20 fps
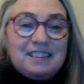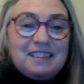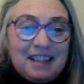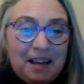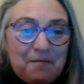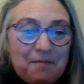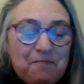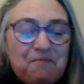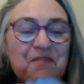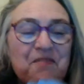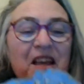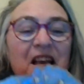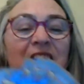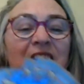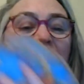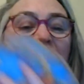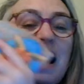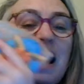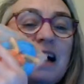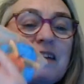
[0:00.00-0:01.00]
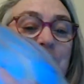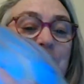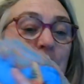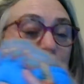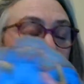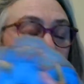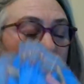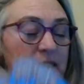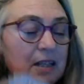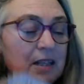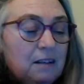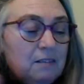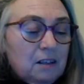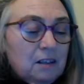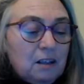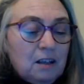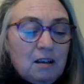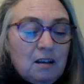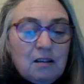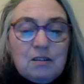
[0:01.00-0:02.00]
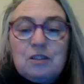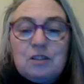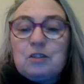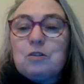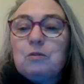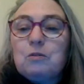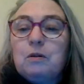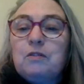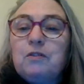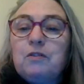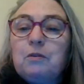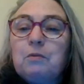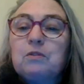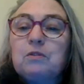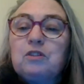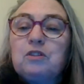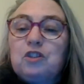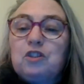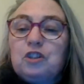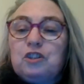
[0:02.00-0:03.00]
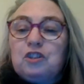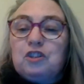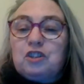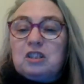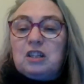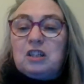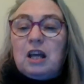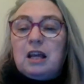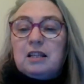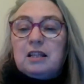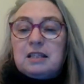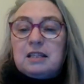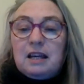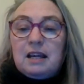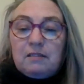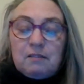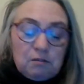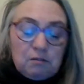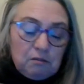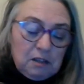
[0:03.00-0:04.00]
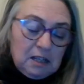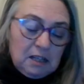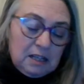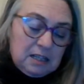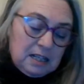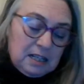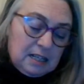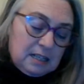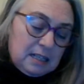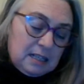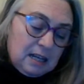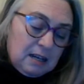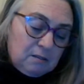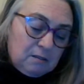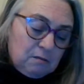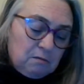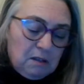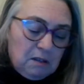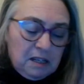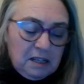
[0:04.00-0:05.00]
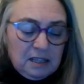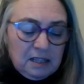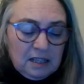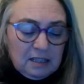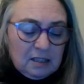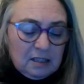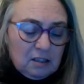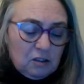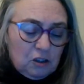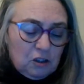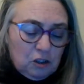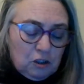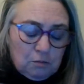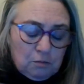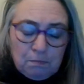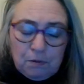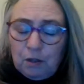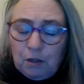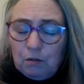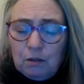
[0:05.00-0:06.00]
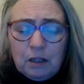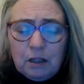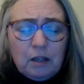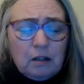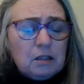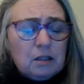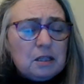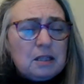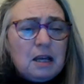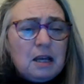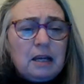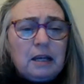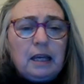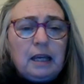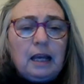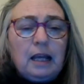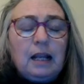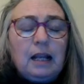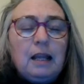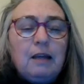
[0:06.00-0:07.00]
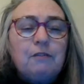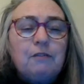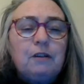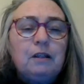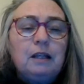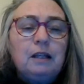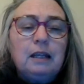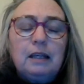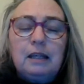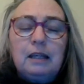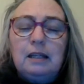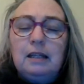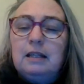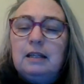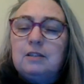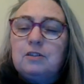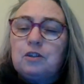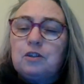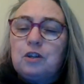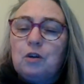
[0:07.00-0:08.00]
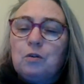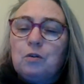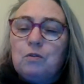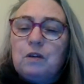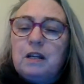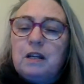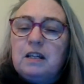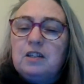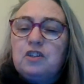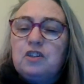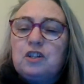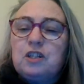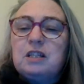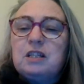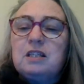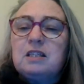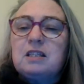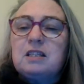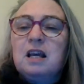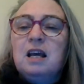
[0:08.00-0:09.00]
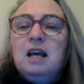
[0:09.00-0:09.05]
Yeah, I've got my tarot cards, so if you want to just tarot readings are just purely on a psychic level, linking into your energies,